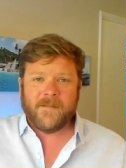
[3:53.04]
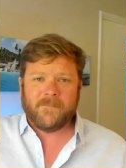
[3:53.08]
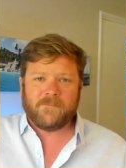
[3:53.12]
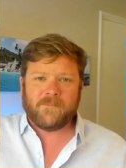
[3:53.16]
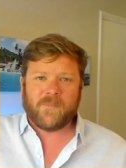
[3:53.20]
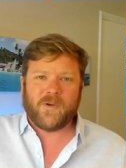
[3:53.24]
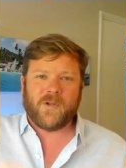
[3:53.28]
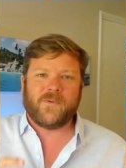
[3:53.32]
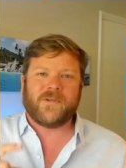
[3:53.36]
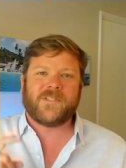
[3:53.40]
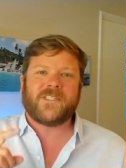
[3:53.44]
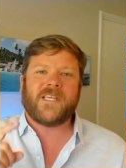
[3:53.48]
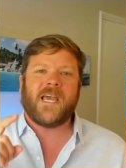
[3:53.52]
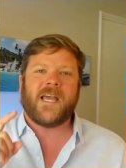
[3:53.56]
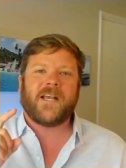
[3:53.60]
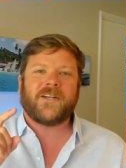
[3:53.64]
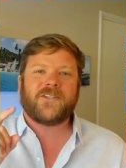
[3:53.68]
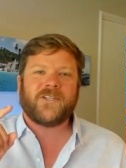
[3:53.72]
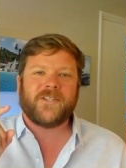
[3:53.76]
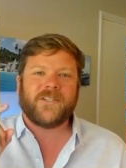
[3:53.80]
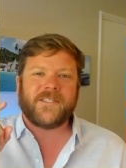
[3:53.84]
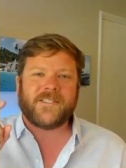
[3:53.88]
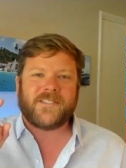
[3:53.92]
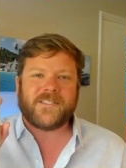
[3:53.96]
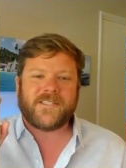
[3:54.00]
but it was
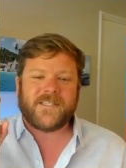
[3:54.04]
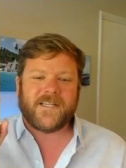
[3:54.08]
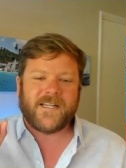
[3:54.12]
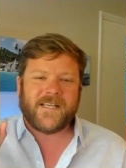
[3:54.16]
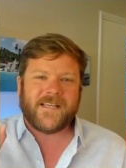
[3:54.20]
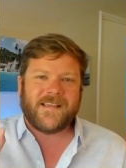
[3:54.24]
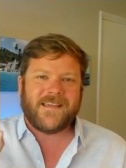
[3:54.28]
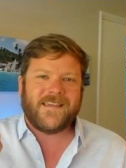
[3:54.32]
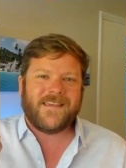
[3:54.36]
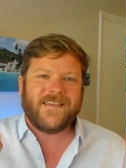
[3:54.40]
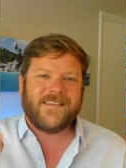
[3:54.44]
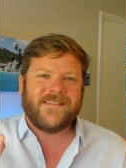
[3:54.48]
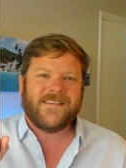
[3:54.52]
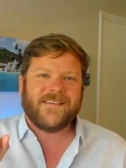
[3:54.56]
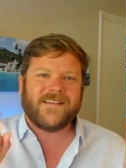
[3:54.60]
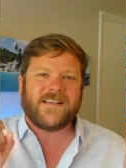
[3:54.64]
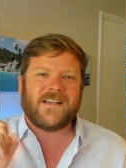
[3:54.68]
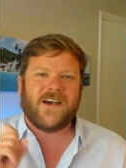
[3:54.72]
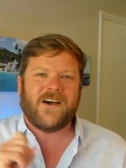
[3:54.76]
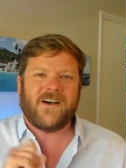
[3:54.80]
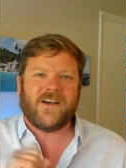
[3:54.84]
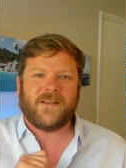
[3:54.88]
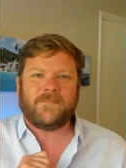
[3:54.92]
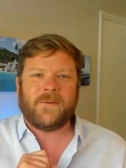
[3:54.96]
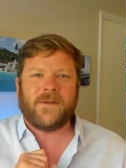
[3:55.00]
actually sitting in the
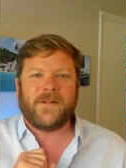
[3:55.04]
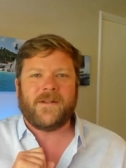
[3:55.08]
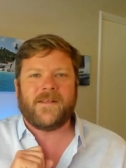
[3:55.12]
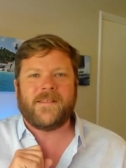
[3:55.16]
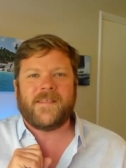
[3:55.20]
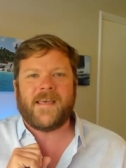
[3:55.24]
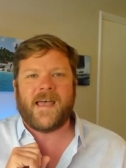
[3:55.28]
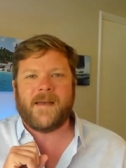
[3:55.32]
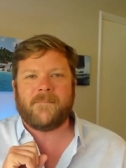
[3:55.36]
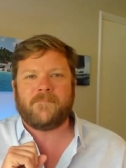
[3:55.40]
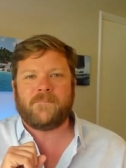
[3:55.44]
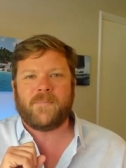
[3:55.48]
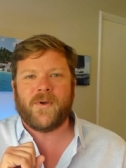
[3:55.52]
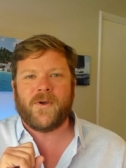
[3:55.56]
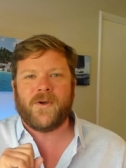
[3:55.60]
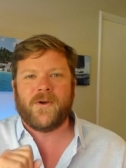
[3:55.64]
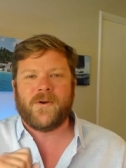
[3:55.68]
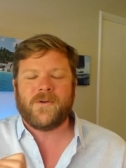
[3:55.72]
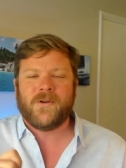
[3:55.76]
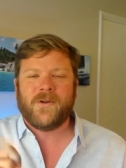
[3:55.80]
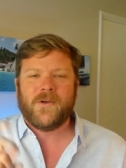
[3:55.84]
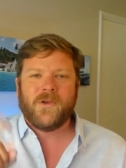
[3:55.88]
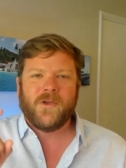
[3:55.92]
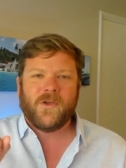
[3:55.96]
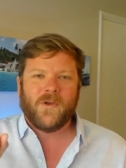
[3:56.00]
cockpit of that
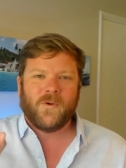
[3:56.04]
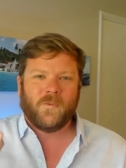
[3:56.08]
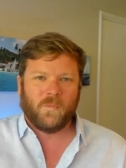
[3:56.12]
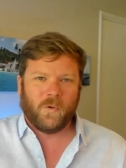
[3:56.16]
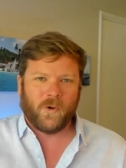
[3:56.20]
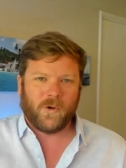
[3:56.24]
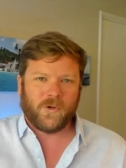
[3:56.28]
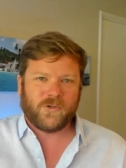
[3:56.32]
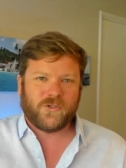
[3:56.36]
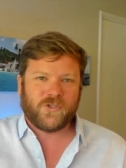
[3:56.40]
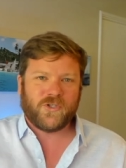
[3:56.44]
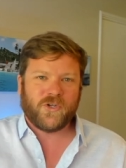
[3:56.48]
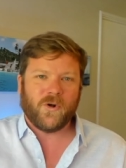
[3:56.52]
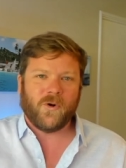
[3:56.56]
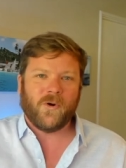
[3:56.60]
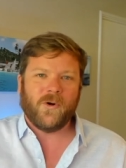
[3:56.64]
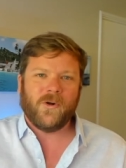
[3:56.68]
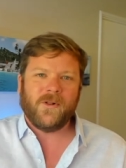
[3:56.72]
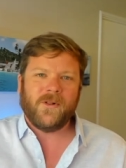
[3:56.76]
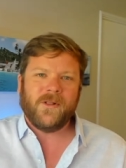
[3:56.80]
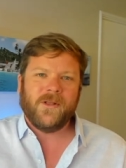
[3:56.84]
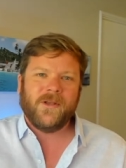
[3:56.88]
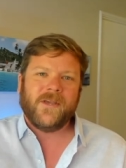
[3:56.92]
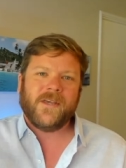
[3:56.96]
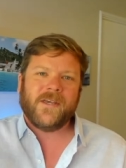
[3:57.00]
boat were
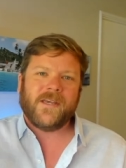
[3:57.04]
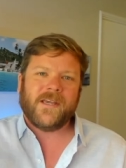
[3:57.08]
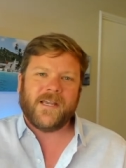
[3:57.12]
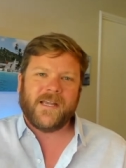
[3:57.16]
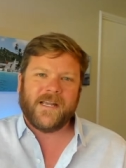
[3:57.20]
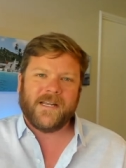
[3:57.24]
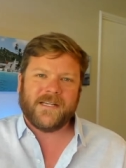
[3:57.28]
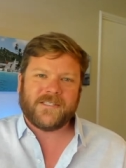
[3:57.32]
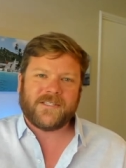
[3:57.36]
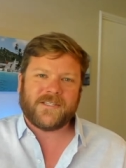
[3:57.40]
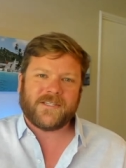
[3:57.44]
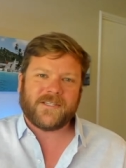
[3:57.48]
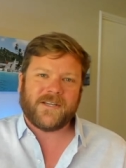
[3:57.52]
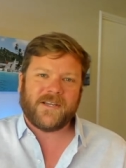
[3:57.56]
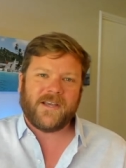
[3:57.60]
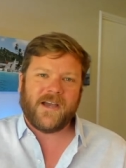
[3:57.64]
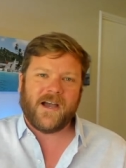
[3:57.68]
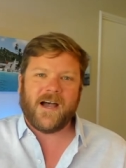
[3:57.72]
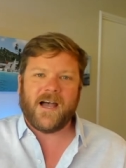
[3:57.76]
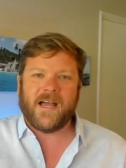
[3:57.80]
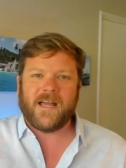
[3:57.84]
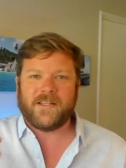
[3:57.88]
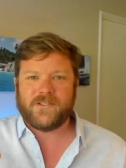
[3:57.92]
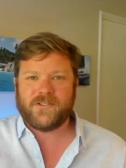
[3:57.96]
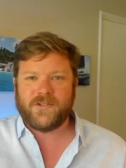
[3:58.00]
Joel and
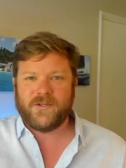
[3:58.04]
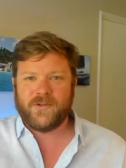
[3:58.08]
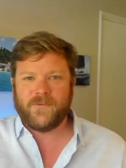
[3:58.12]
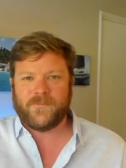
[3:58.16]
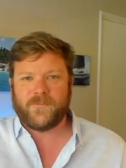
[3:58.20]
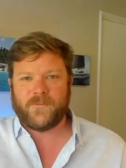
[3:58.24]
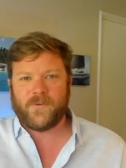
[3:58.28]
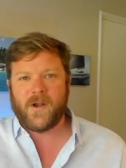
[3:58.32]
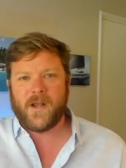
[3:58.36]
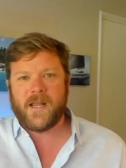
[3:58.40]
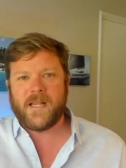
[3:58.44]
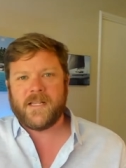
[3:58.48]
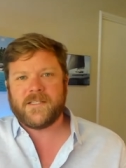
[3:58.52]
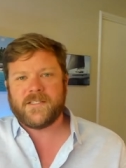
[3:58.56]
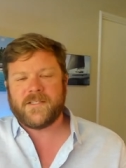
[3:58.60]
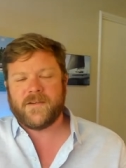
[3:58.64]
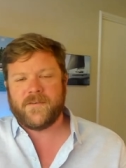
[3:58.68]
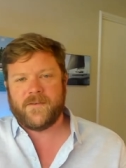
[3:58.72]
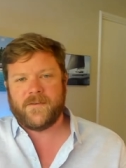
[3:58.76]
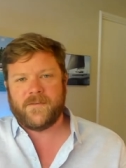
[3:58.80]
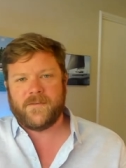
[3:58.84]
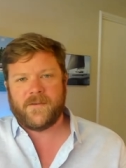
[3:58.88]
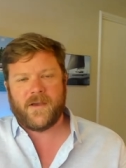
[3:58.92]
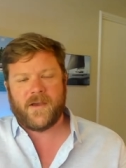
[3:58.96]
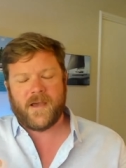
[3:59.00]
Scott, two friends
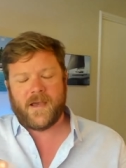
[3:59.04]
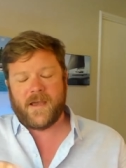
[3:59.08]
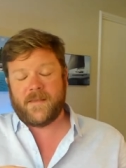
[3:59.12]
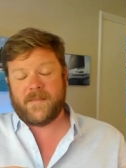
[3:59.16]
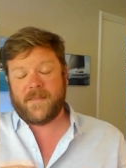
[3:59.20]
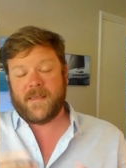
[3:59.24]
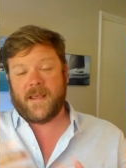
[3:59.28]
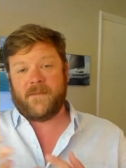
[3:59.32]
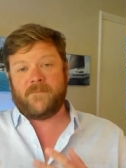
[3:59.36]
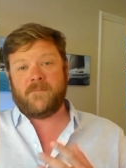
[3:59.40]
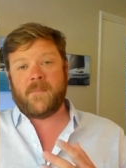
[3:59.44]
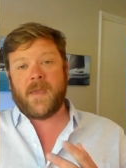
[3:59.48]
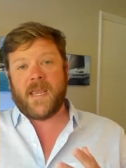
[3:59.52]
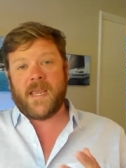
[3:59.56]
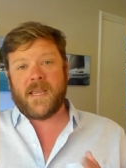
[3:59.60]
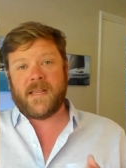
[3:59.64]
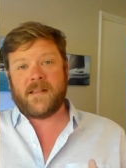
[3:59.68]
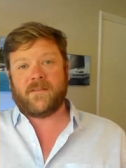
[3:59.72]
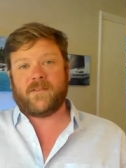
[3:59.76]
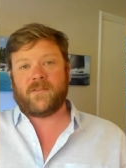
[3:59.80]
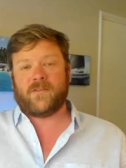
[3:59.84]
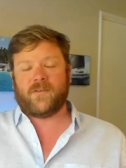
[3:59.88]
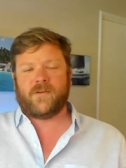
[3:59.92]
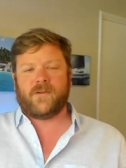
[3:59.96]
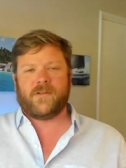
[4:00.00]
uh, uh, that I've
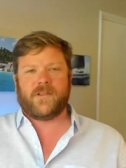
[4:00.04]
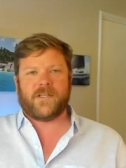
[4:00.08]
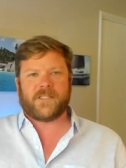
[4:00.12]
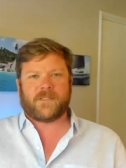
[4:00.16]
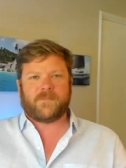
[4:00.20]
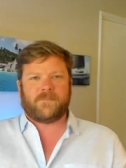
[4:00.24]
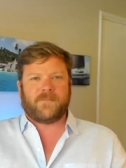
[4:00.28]
made through this